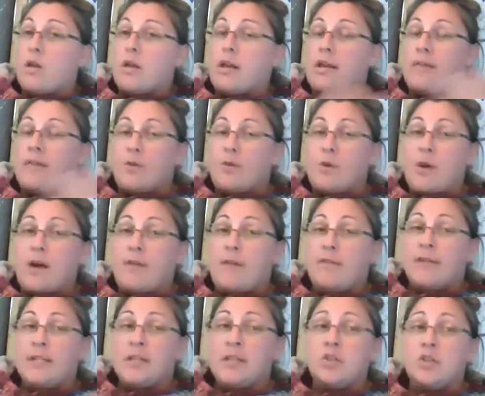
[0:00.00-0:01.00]
if you have
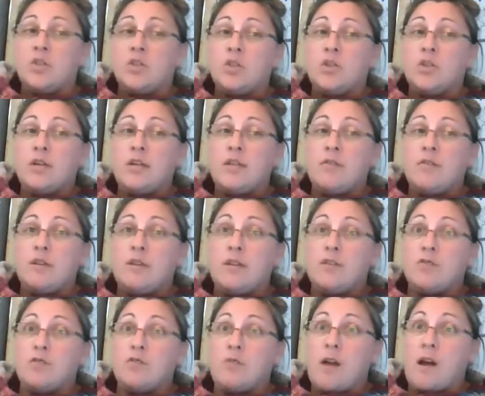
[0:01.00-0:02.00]
a touch screen, you
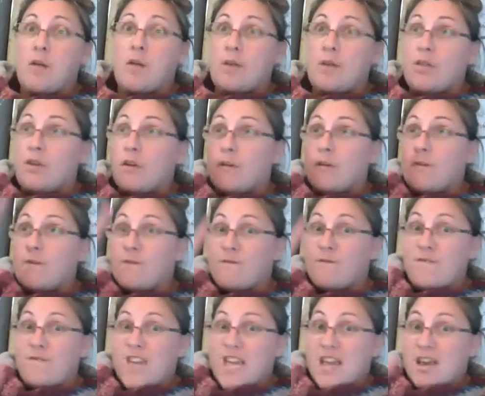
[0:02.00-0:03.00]
can draw it with your
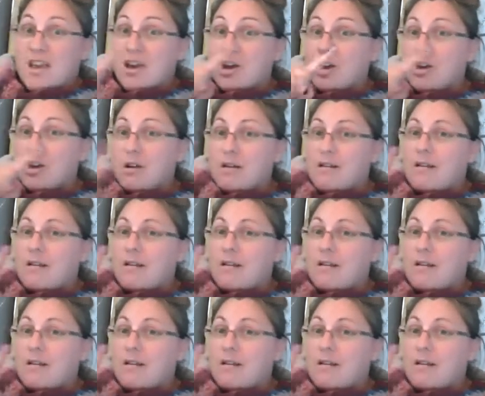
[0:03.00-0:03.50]
finger,